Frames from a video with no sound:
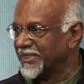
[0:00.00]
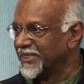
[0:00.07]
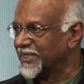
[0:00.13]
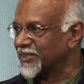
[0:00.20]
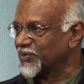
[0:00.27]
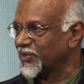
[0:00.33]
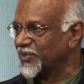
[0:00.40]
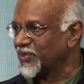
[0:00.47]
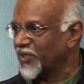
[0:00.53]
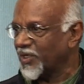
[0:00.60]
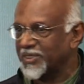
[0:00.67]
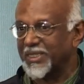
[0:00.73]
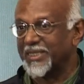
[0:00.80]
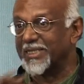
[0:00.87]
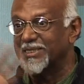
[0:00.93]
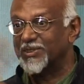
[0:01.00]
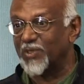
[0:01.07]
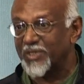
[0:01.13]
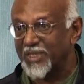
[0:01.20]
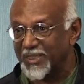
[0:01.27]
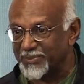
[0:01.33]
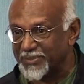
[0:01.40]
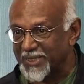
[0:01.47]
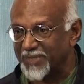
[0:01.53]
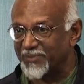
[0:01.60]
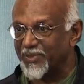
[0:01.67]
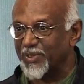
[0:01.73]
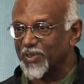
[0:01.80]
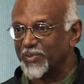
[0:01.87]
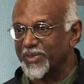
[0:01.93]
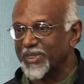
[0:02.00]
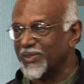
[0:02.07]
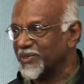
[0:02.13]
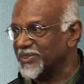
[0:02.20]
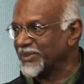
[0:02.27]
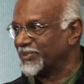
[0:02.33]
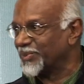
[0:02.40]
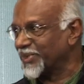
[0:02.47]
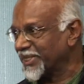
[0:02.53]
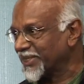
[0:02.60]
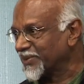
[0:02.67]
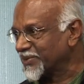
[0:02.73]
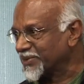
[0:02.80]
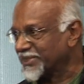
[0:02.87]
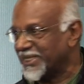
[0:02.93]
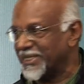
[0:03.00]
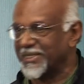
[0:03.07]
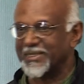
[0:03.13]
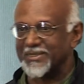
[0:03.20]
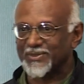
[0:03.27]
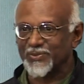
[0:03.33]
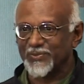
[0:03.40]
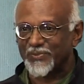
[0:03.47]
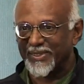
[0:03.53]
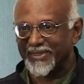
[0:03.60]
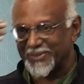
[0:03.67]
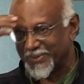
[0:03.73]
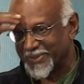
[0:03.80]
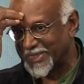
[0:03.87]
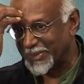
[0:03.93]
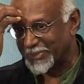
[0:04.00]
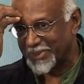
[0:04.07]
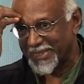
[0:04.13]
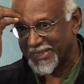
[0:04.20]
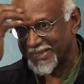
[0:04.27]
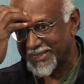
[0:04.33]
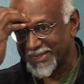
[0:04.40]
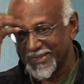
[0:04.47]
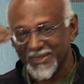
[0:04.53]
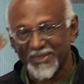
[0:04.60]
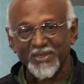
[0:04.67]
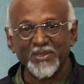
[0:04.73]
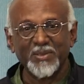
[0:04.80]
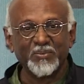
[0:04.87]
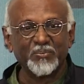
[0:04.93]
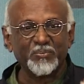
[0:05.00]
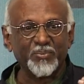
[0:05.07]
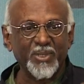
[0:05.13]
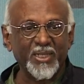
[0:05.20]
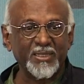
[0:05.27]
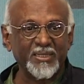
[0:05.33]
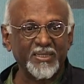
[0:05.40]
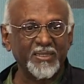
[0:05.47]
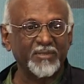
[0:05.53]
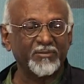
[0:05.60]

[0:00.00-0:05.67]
His own daughter disowned him, saying, "What do you mean you're supporting those terrorists who took the plane in?" But the